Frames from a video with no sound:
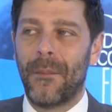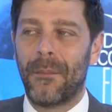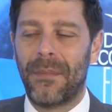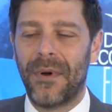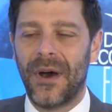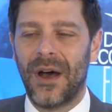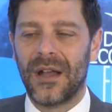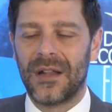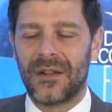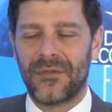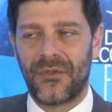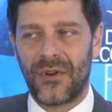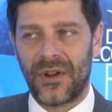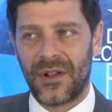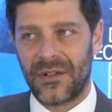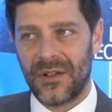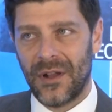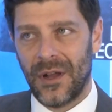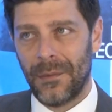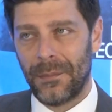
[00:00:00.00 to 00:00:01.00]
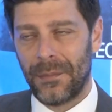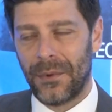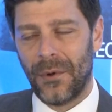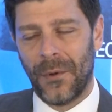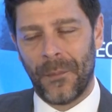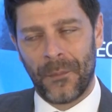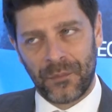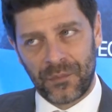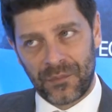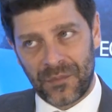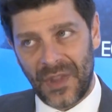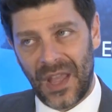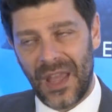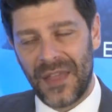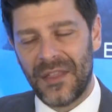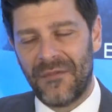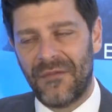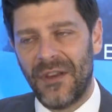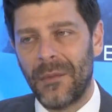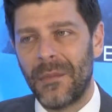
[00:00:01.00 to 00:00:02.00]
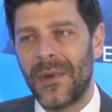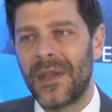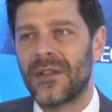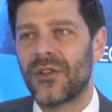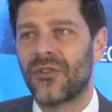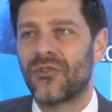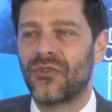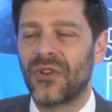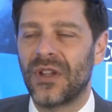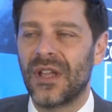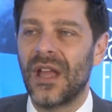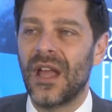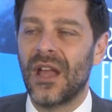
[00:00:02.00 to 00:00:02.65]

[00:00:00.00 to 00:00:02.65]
But for example, in the film industry,